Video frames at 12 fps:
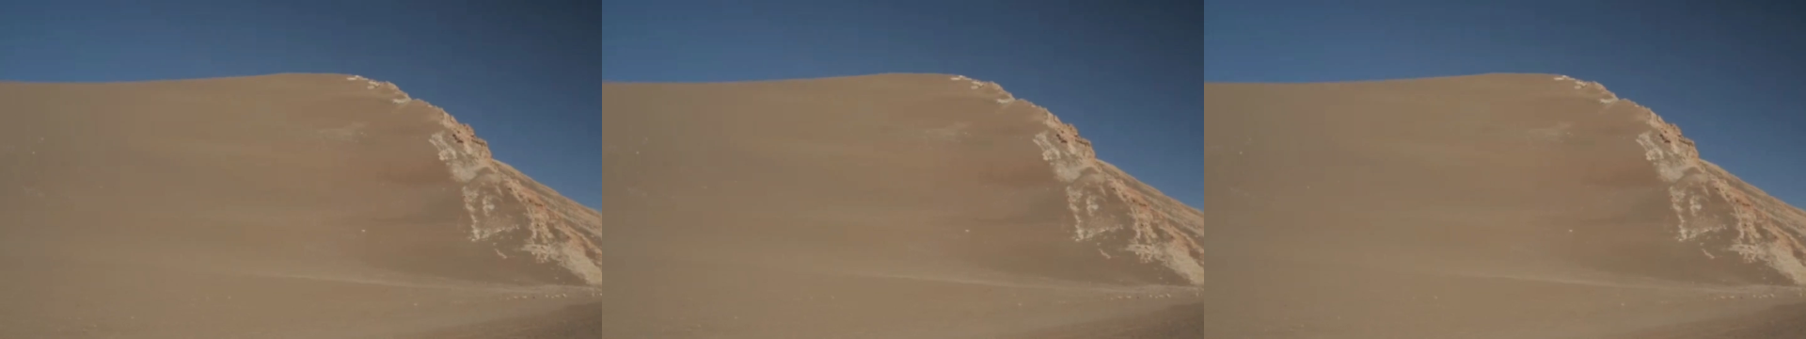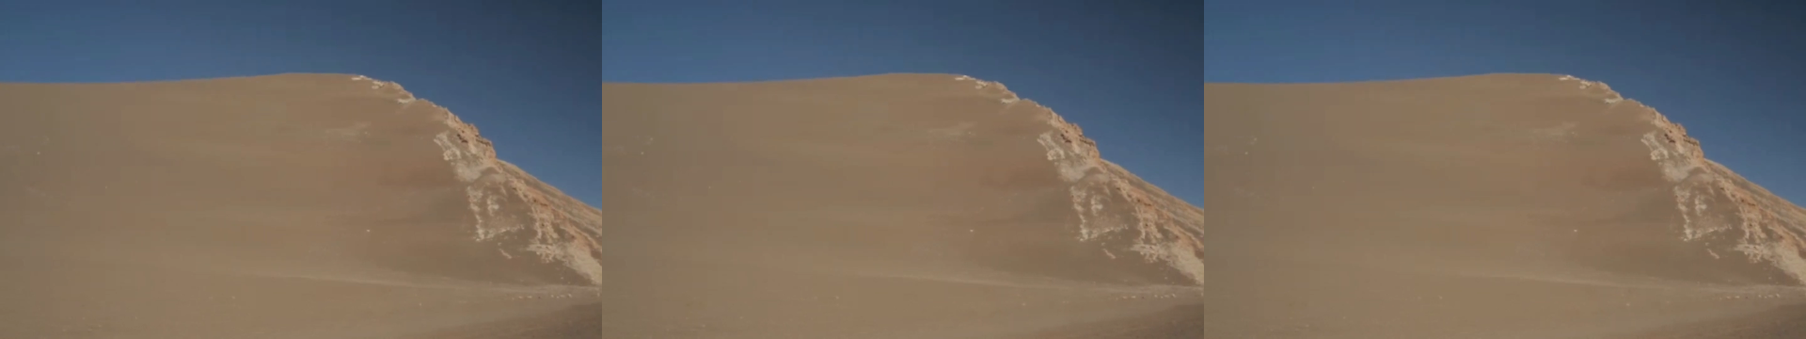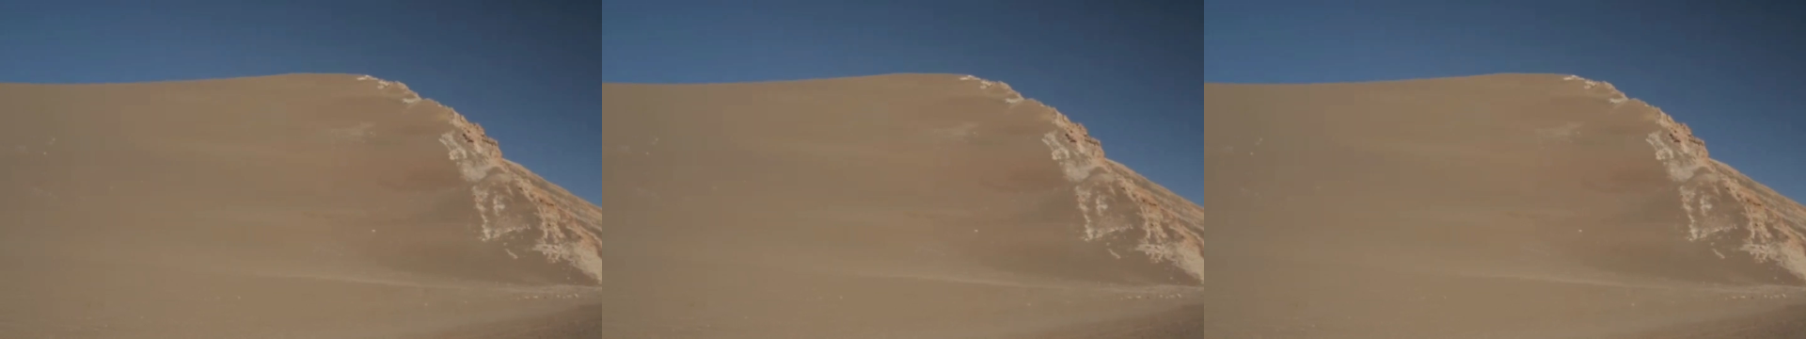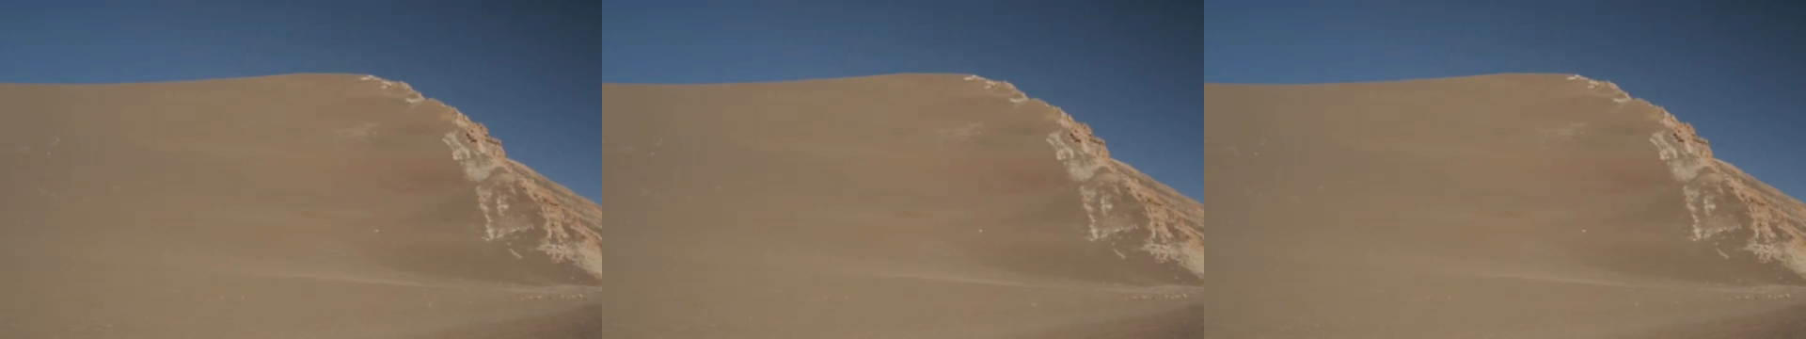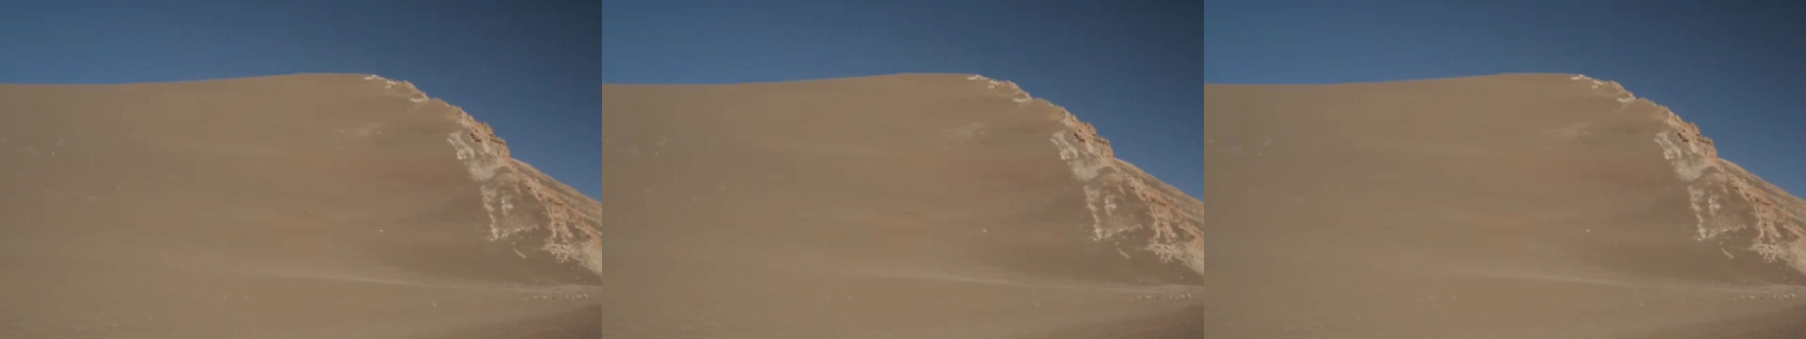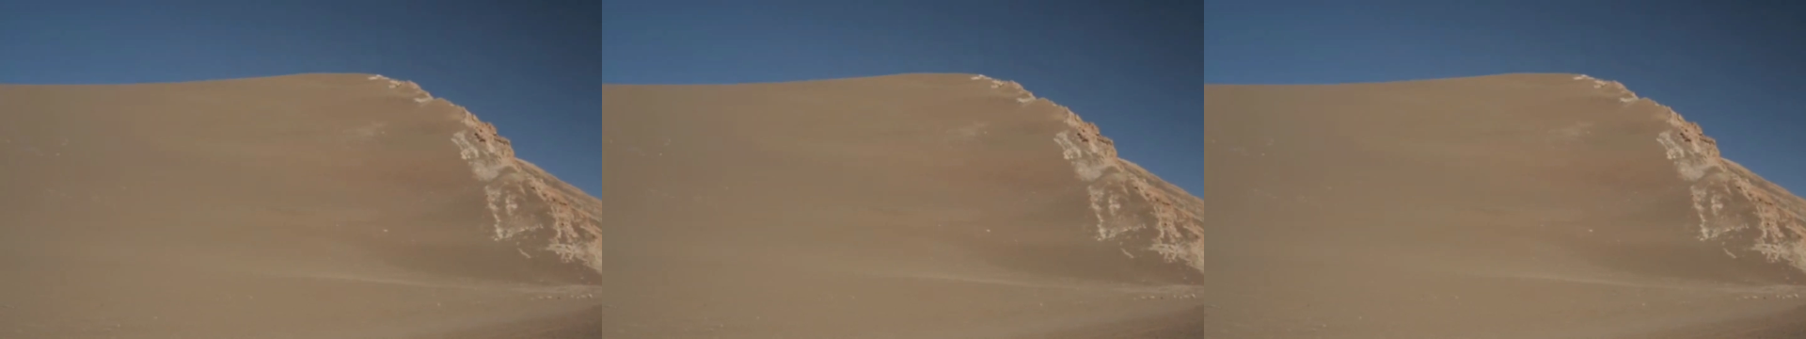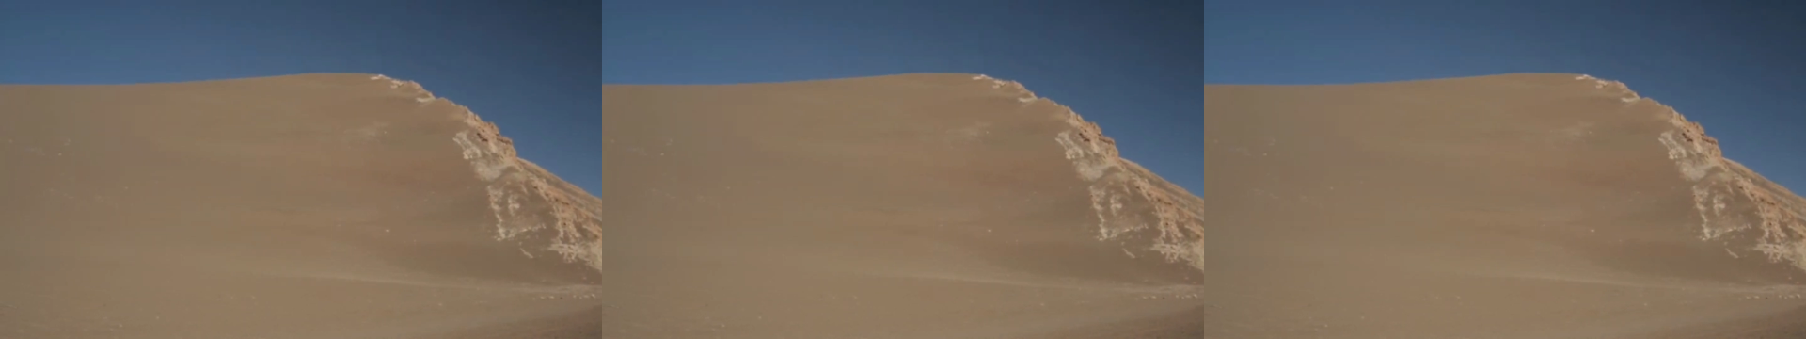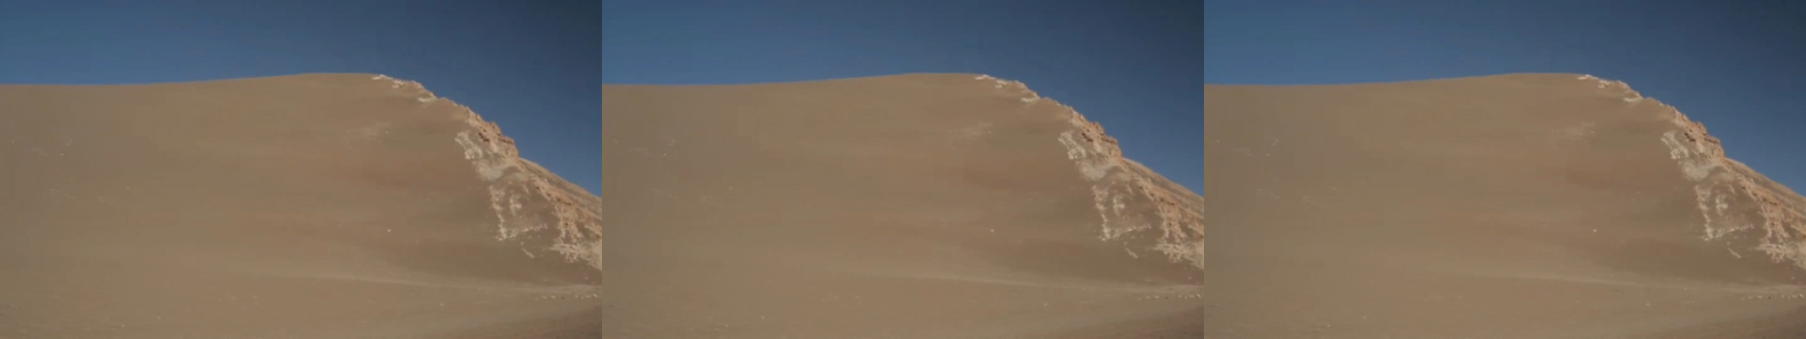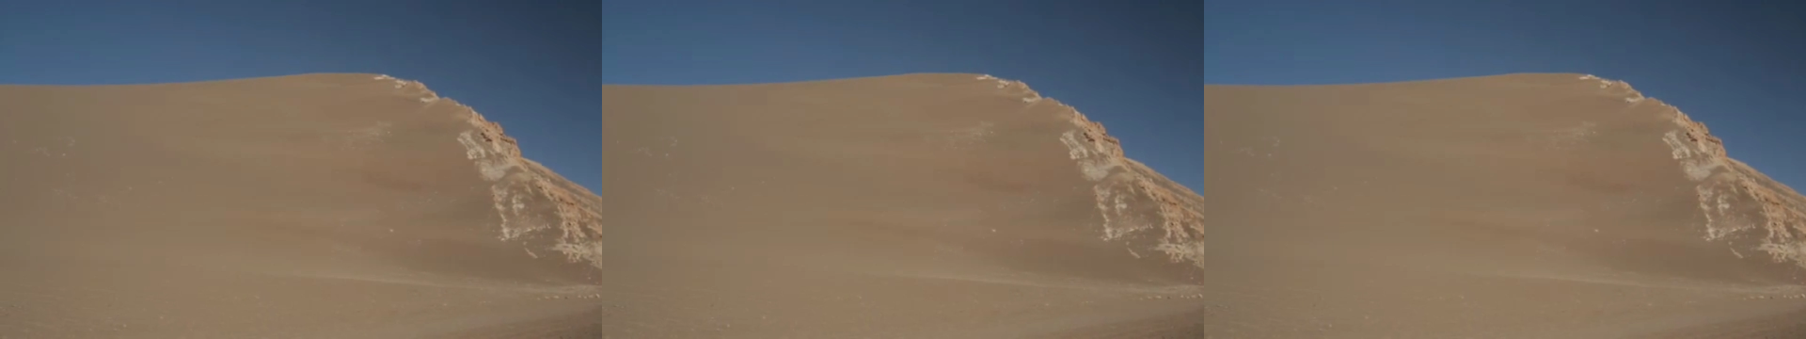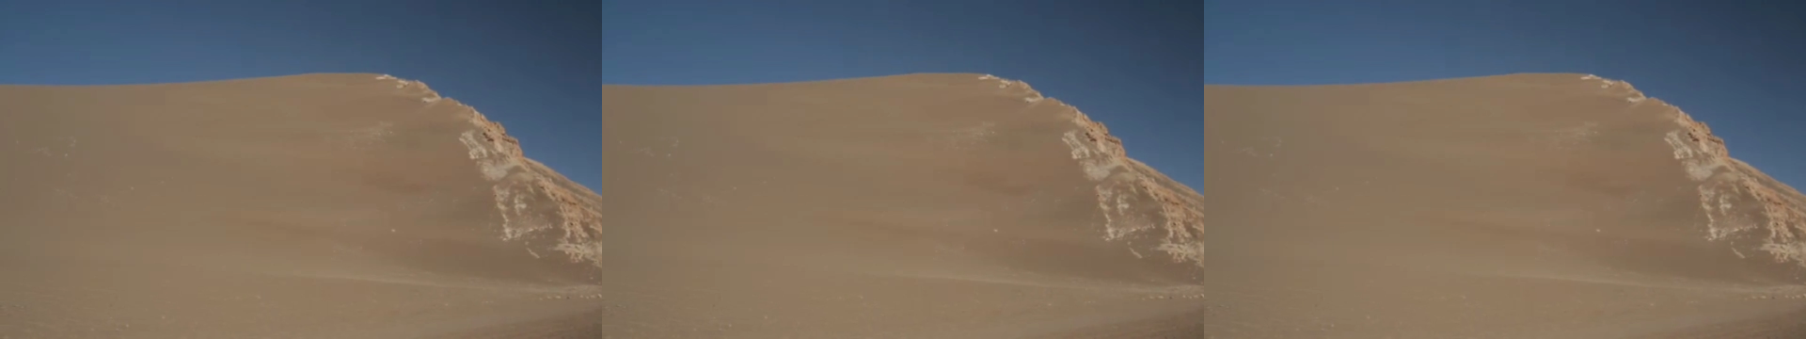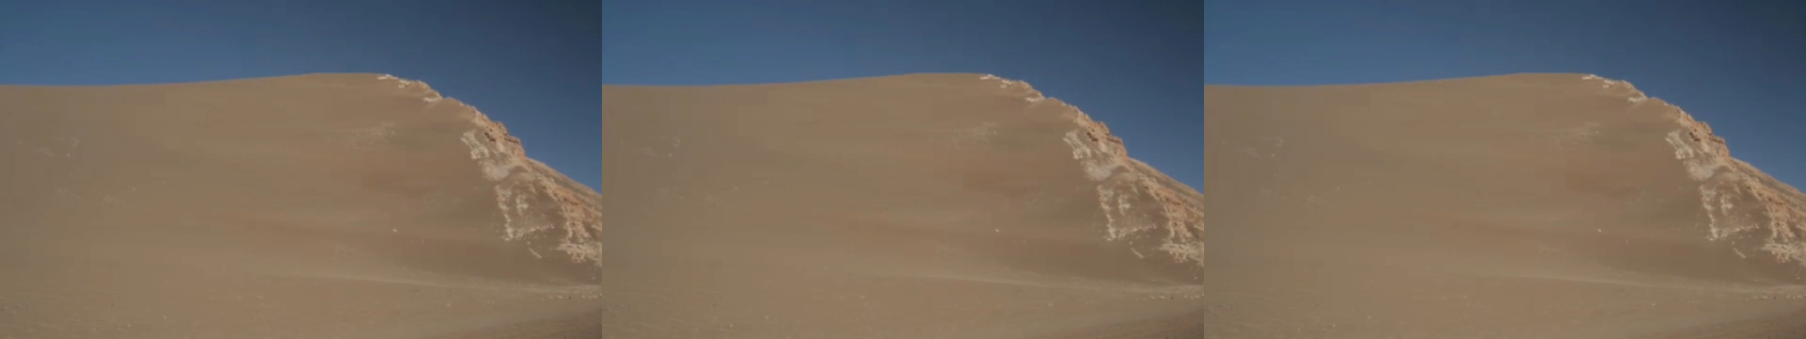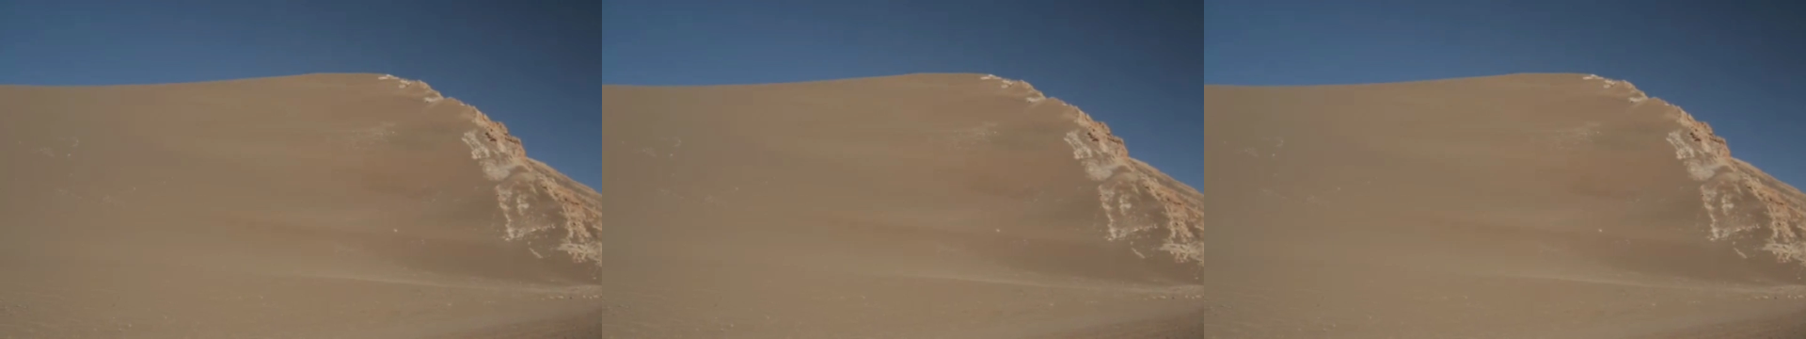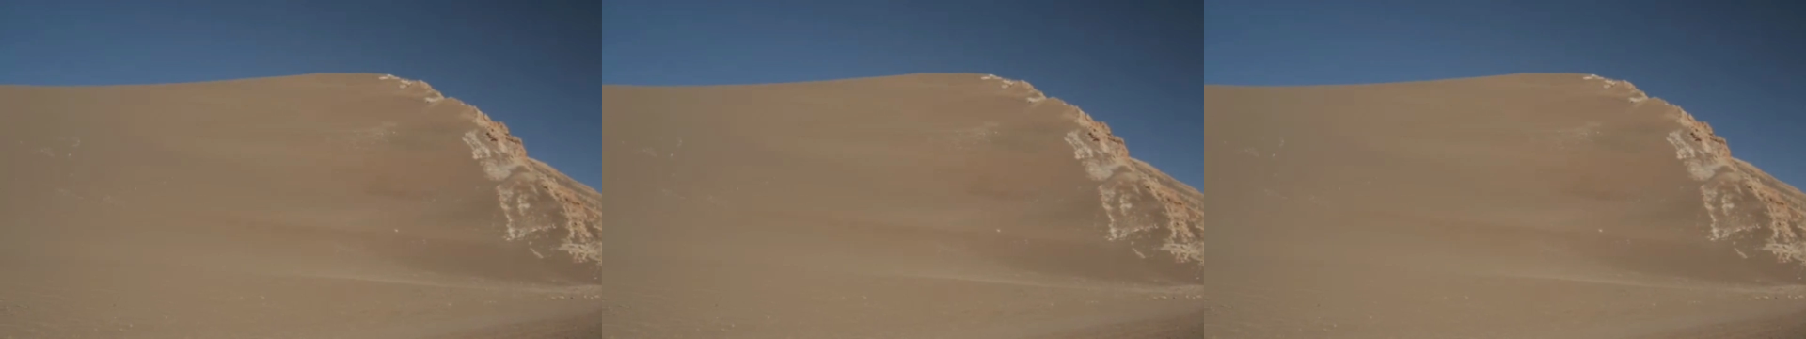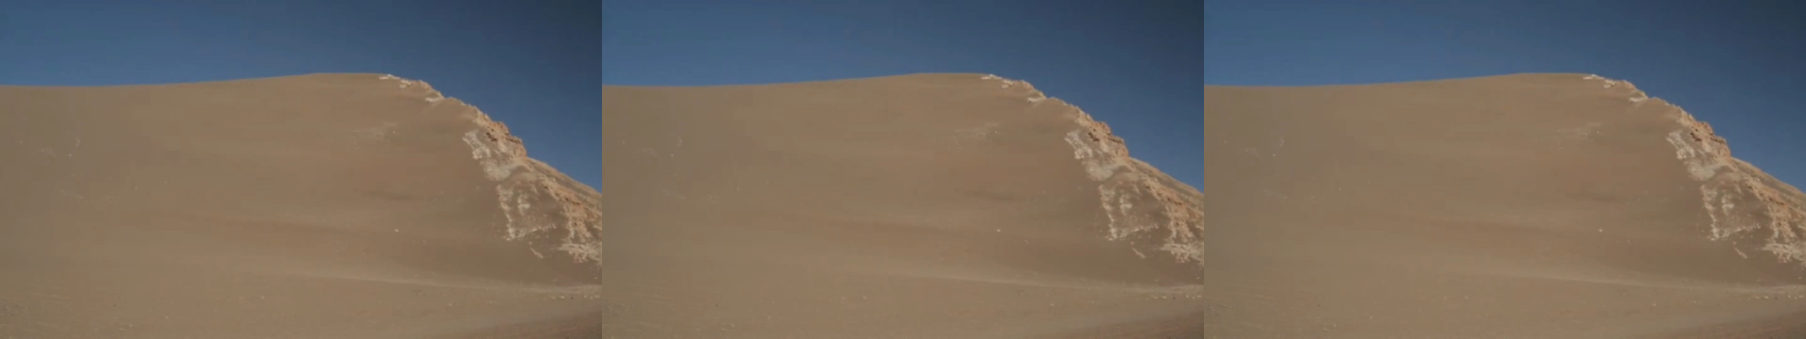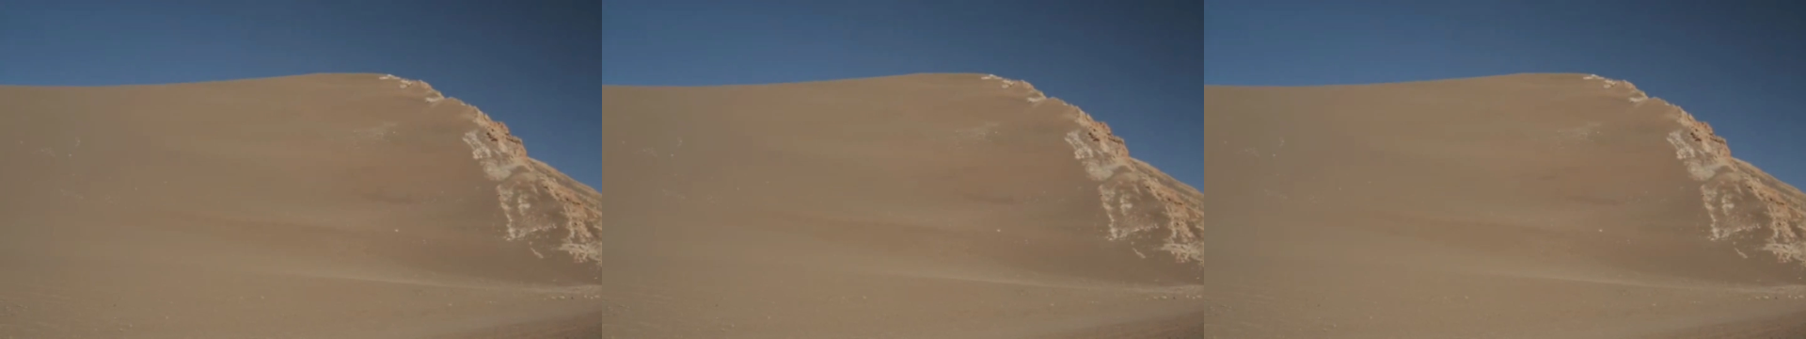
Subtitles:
Nobody's mouth can be seen.